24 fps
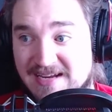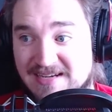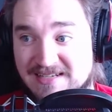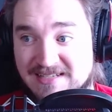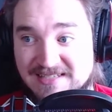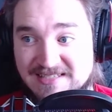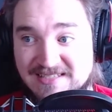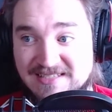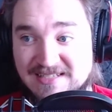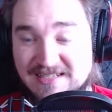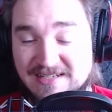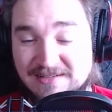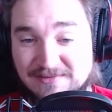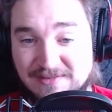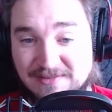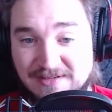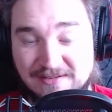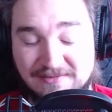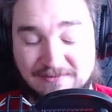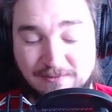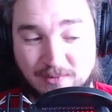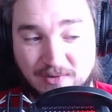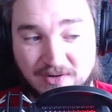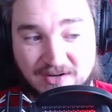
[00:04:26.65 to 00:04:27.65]
to see
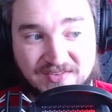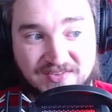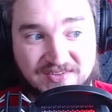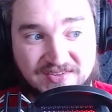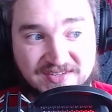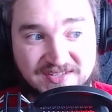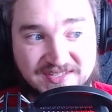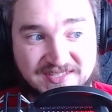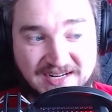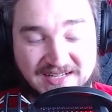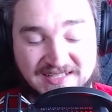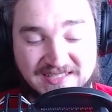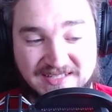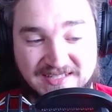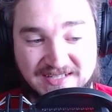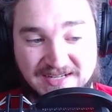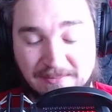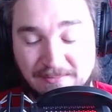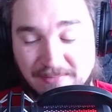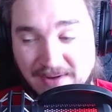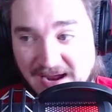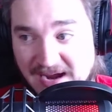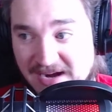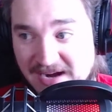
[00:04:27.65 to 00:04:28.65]
if Wilkinson decides to
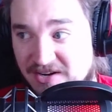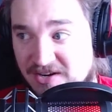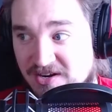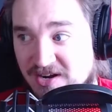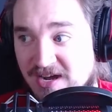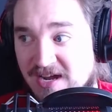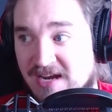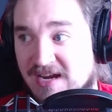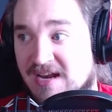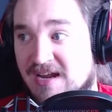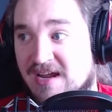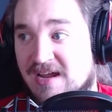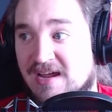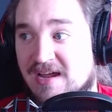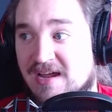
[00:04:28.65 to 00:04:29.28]
come back or not.